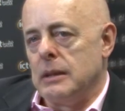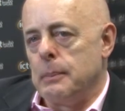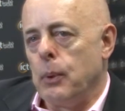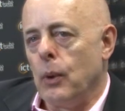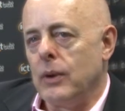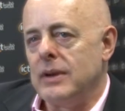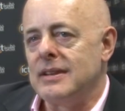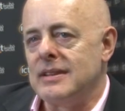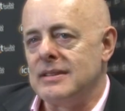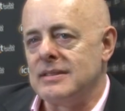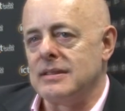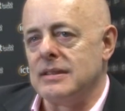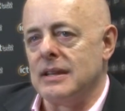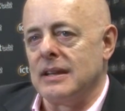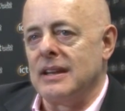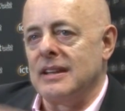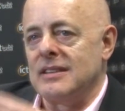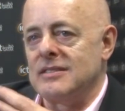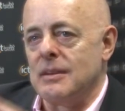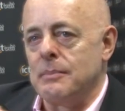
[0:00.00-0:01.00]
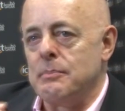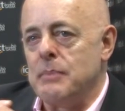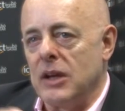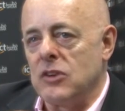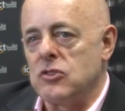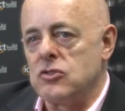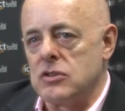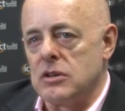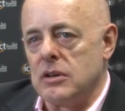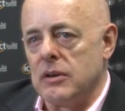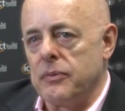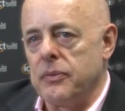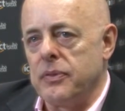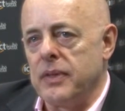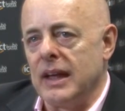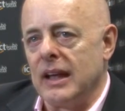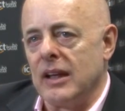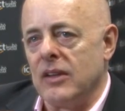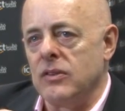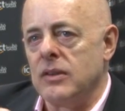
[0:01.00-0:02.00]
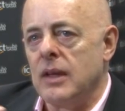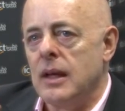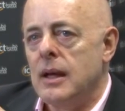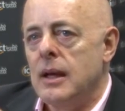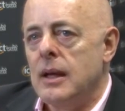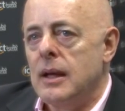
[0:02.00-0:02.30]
The point is that it's a mixture of things.